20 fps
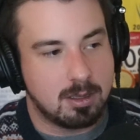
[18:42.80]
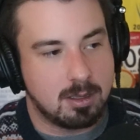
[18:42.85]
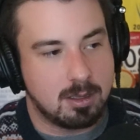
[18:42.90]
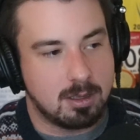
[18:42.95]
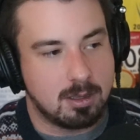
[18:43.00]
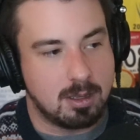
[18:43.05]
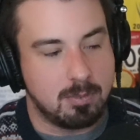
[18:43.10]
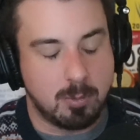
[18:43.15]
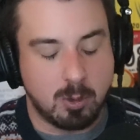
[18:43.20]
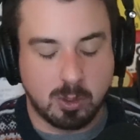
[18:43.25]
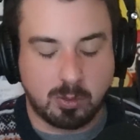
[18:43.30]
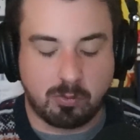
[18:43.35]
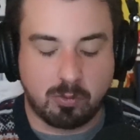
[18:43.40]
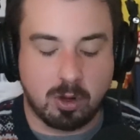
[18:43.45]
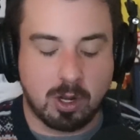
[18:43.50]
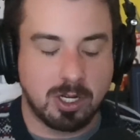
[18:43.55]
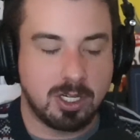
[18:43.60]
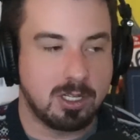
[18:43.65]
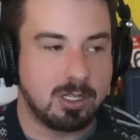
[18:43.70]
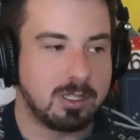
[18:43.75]
the most
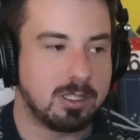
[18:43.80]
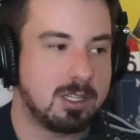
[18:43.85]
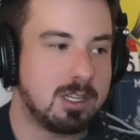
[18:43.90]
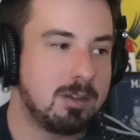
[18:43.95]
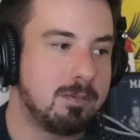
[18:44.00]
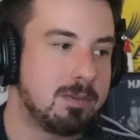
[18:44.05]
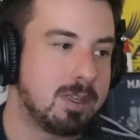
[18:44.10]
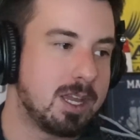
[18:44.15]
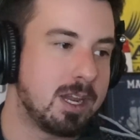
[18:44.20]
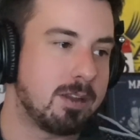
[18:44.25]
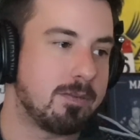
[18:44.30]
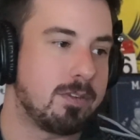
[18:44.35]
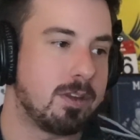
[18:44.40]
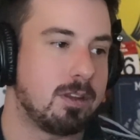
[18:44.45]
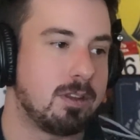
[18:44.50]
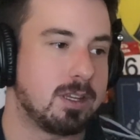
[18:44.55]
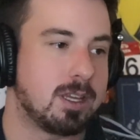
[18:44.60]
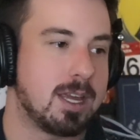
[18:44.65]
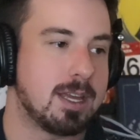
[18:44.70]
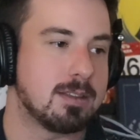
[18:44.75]
fraudulent team in the
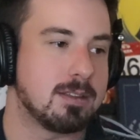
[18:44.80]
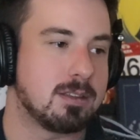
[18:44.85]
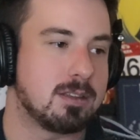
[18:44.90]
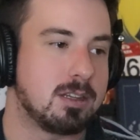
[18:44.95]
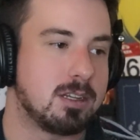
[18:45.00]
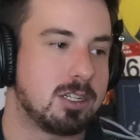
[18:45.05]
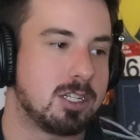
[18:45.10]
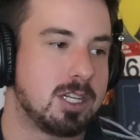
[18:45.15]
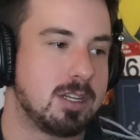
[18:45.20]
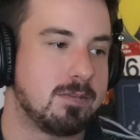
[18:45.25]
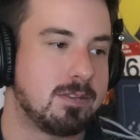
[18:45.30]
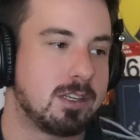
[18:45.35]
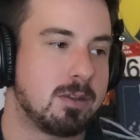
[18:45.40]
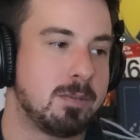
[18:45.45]
NFL, the Kansas City Chiefs.